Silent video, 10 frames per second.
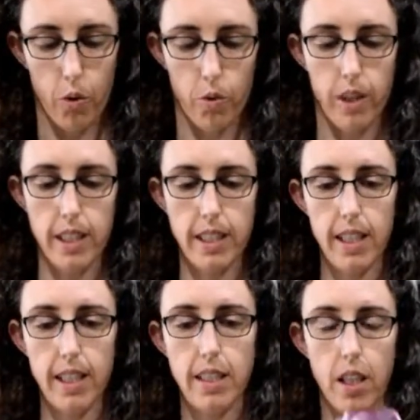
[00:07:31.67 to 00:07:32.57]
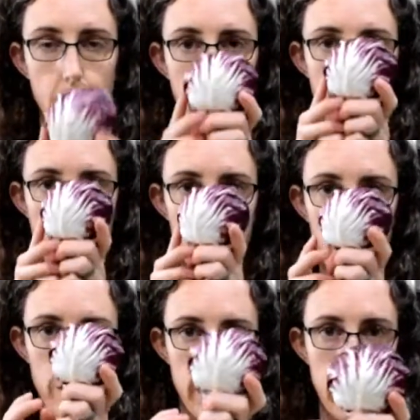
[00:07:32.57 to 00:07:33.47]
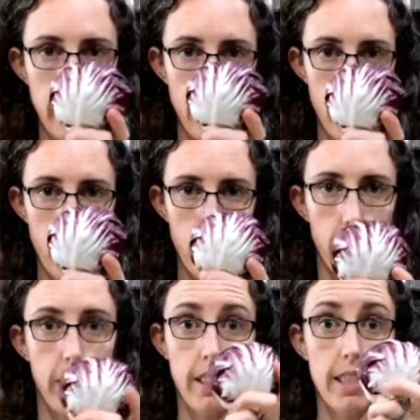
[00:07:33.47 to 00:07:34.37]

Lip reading: This is a head of radicchio. This is